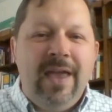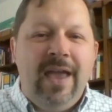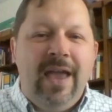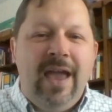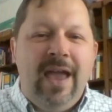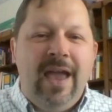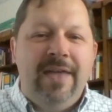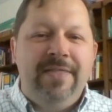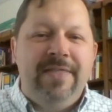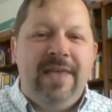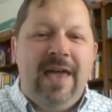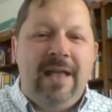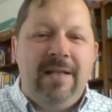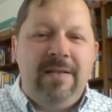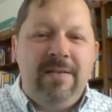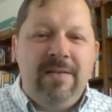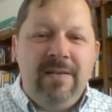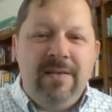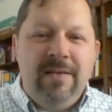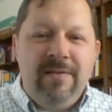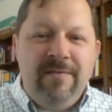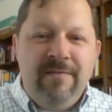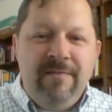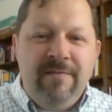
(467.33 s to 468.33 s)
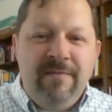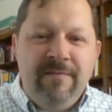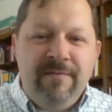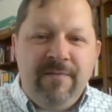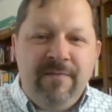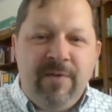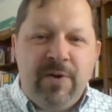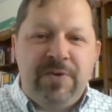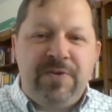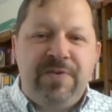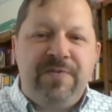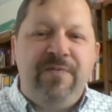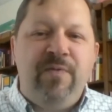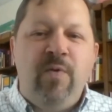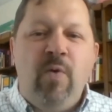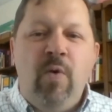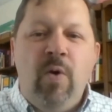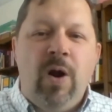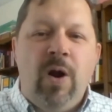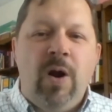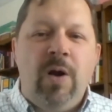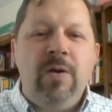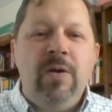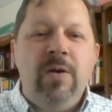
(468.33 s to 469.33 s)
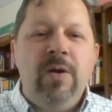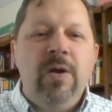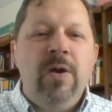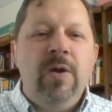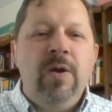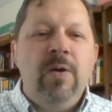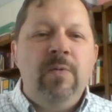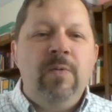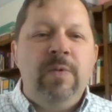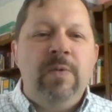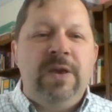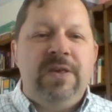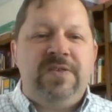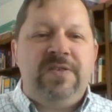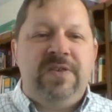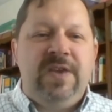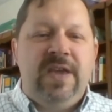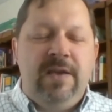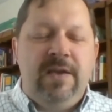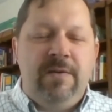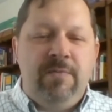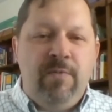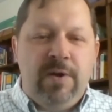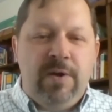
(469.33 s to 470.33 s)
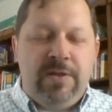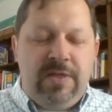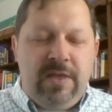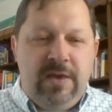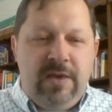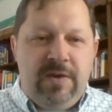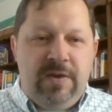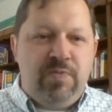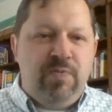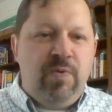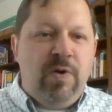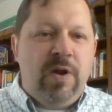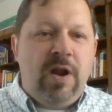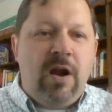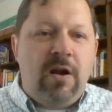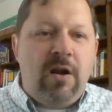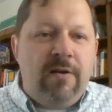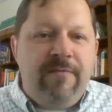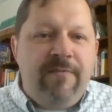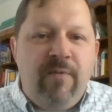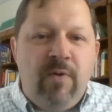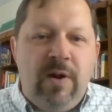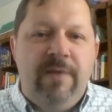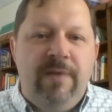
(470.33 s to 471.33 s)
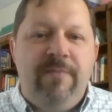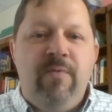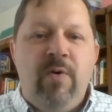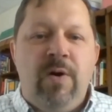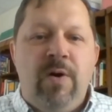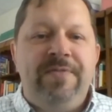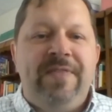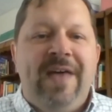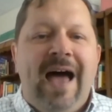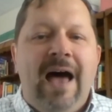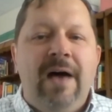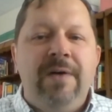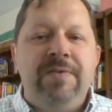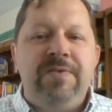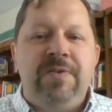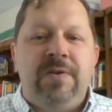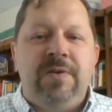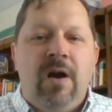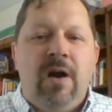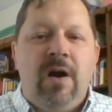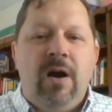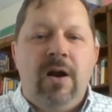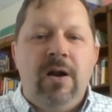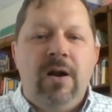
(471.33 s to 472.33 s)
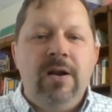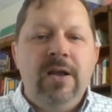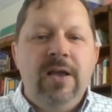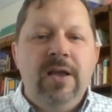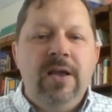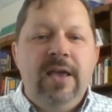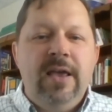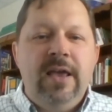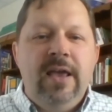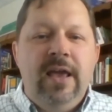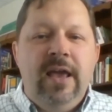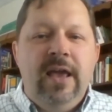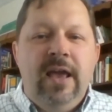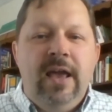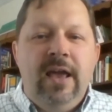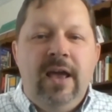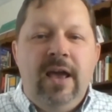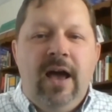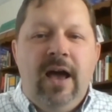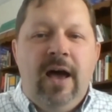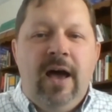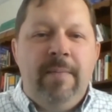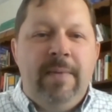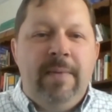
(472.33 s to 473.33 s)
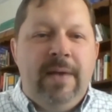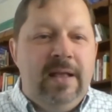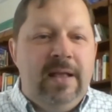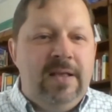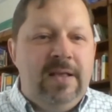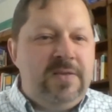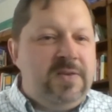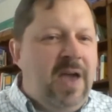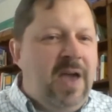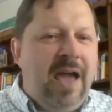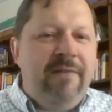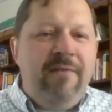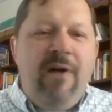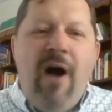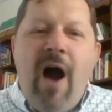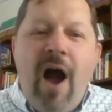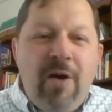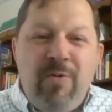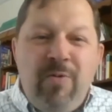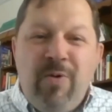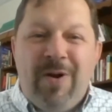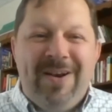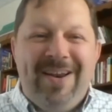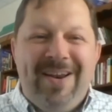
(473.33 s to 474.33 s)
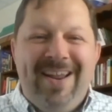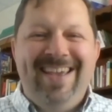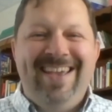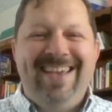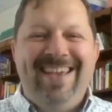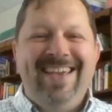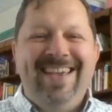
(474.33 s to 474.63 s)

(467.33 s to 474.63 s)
And then verse 4, we see what these 144,000 are, and it's kind of awkward.